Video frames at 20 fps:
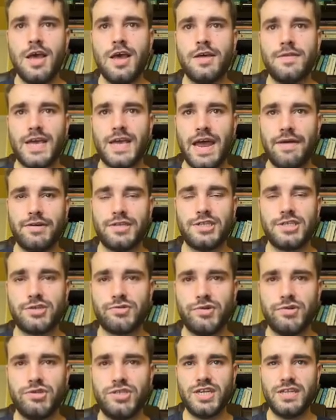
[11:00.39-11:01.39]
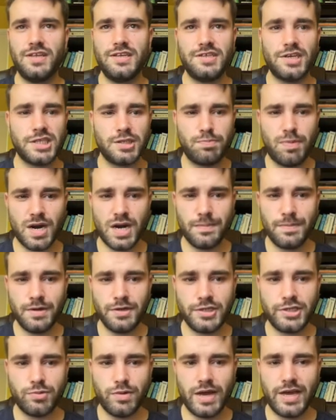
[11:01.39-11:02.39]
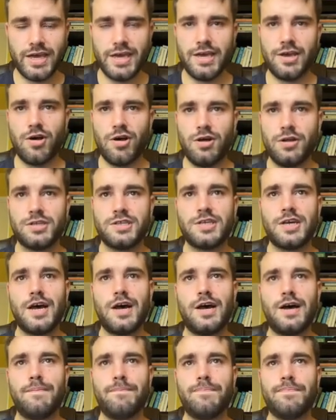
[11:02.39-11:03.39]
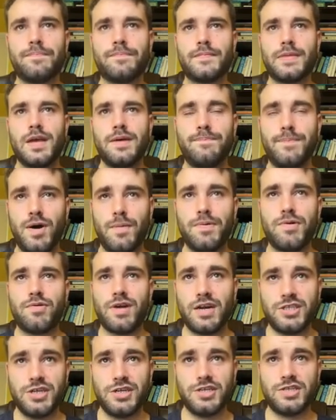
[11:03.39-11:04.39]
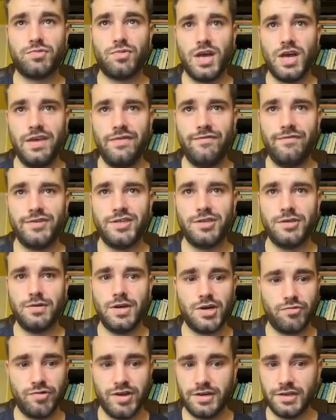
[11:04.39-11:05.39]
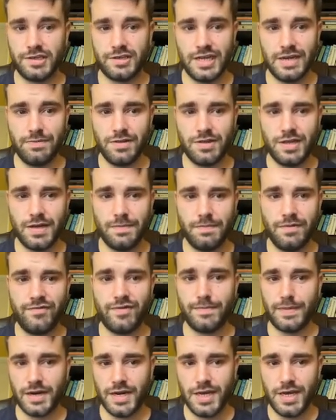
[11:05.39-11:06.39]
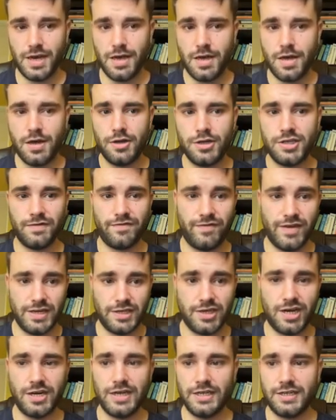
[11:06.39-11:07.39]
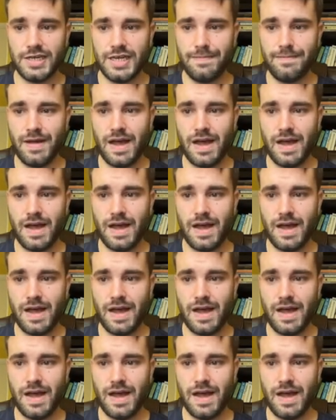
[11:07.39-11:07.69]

the character Scrooge, did experiment where he got Bob Cratchit's wife to agree to sleep with him for money to feed Tiny Tim,